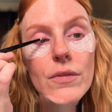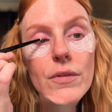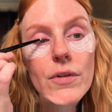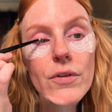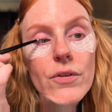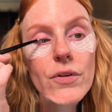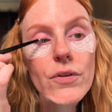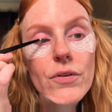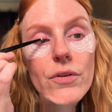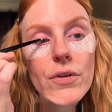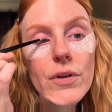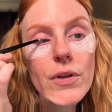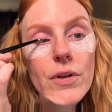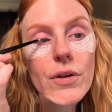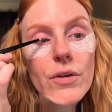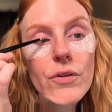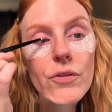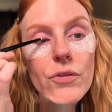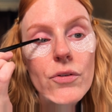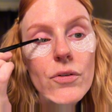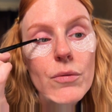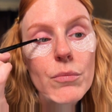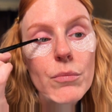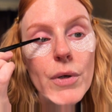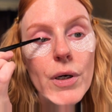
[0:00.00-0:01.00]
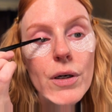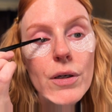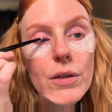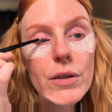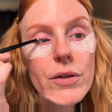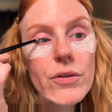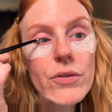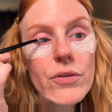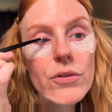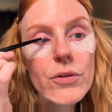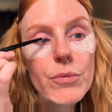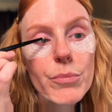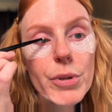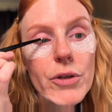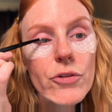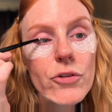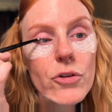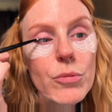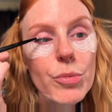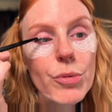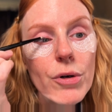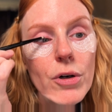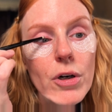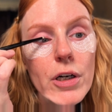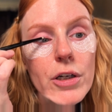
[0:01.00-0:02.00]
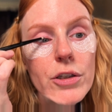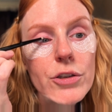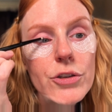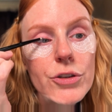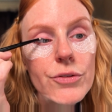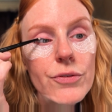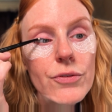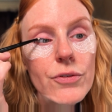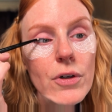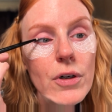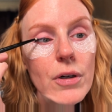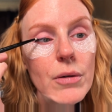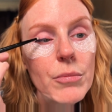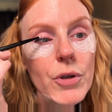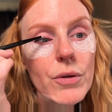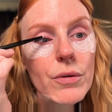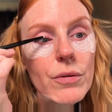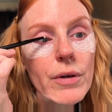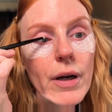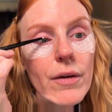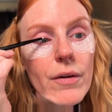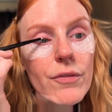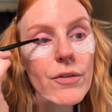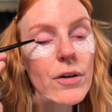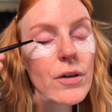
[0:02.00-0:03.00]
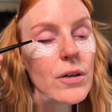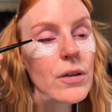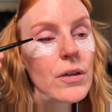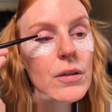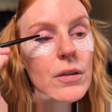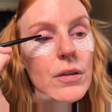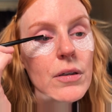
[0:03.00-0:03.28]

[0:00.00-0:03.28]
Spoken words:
This is the smallest pencil brush from Rapper.